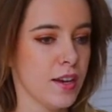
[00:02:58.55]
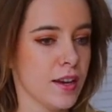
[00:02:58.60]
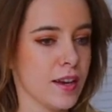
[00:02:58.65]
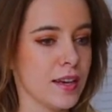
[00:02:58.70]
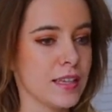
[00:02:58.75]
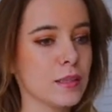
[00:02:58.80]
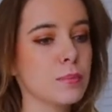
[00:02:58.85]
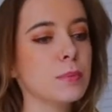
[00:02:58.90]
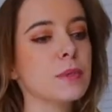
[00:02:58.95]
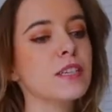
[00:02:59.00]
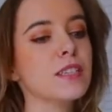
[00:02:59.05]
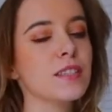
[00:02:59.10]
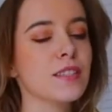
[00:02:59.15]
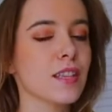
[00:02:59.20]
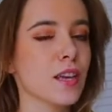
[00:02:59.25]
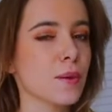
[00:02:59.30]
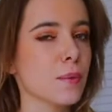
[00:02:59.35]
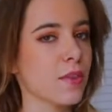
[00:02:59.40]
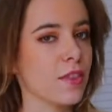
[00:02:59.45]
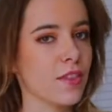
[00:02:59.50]
it's because
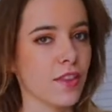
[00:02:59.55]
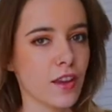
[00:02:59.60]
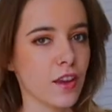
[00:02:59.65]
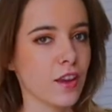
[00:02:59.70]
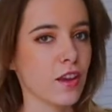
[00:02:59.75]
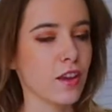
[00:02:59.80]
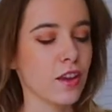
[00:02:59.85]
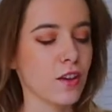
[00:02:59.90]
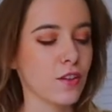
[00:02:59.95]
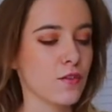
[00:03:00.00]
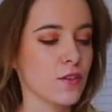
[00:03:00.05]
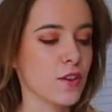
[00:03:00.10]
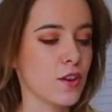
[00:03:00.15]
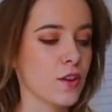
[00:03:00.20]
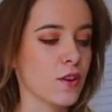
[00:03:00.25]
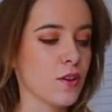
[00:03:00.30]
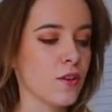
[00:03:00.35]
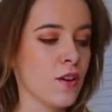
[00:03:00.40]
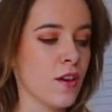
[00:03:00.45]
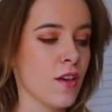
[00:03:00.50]
they were thinking of
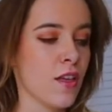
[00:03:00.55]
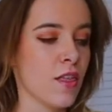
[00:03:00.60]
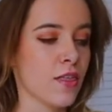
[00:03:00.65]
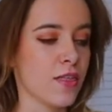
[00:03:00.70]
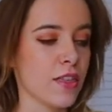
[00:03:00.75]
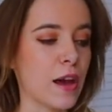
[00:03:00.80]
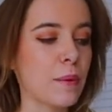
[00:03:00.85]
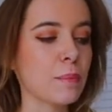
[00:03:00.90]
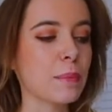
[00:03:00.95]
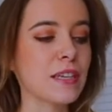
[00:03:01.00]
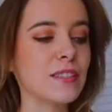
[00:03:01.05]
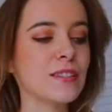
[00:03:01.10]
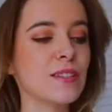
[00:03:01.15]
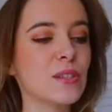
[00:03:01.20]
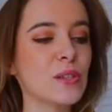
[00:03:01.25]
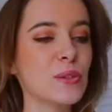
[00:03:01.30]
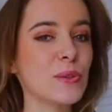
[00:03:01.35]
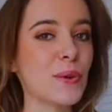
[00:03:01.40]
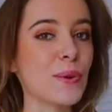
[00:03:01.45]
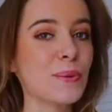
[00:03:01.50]
you, that means
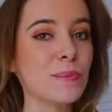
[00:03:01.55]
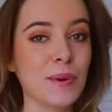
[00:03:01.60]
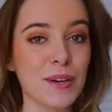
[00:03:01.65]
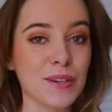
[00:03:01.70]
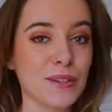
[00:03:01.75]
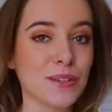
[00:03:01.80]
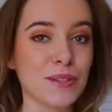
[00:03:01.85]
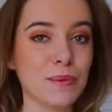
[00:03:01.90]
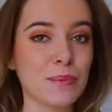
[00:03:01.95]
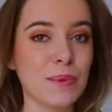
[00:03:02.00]
so much to